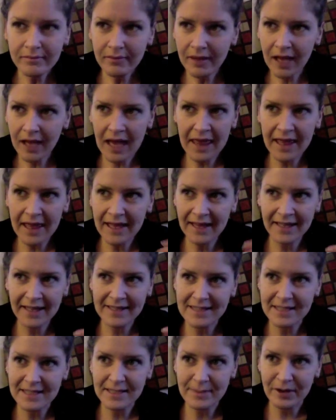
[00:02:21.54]
I think that
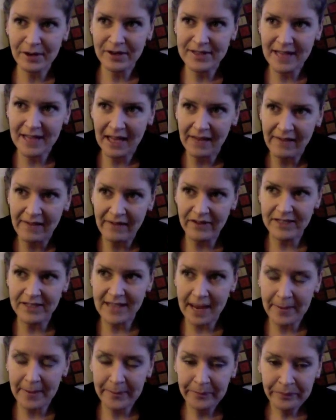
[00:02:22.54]
is the smartest thing I've ever
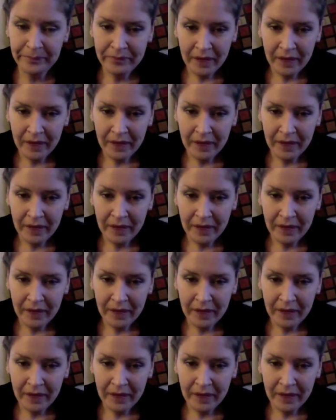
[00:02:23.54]
done.